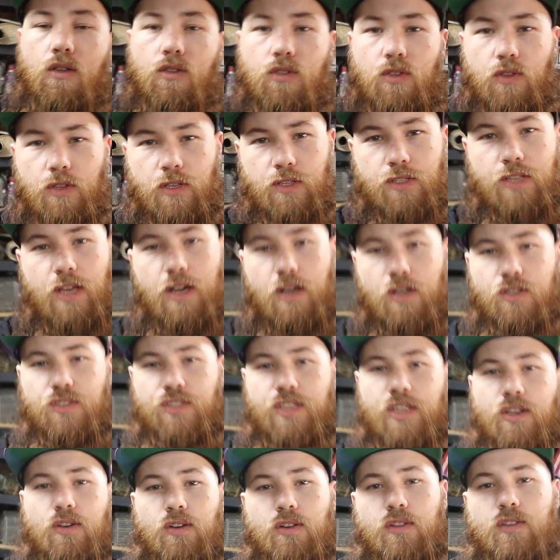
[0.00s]
So the entire
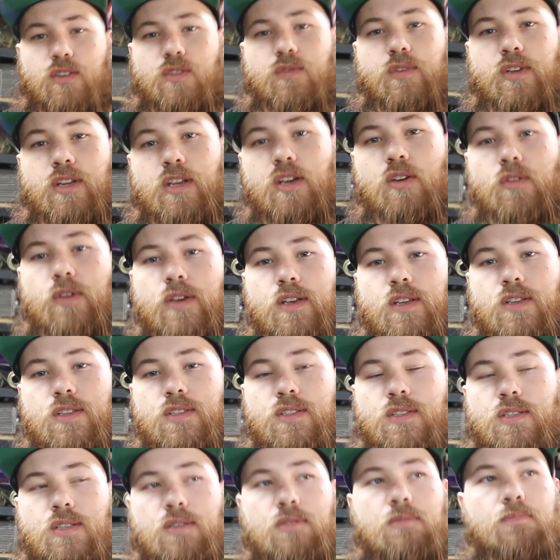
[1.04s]
secret of this video
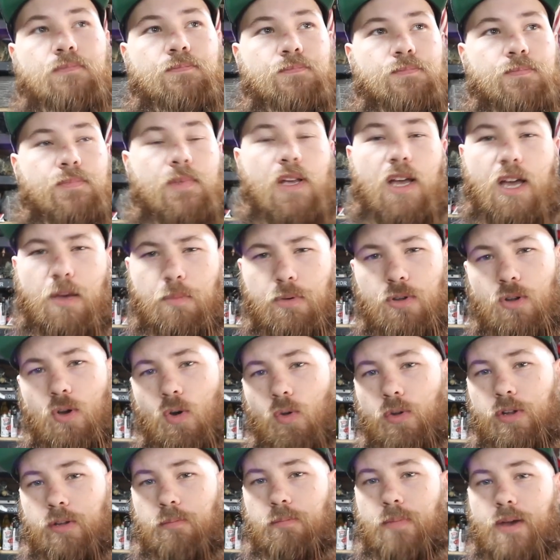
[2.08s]
is I've been
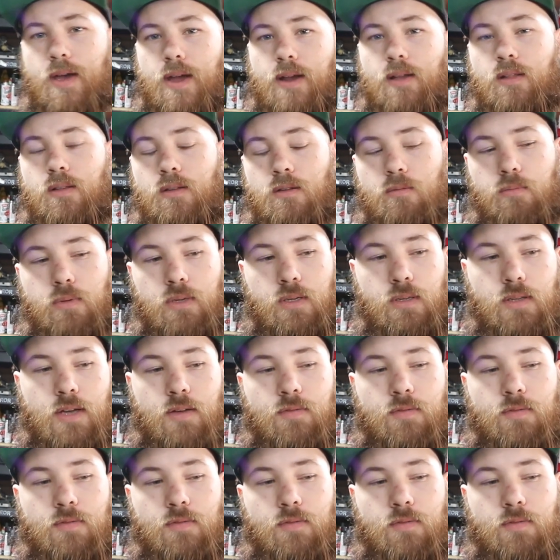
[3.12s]
holding back a little bit.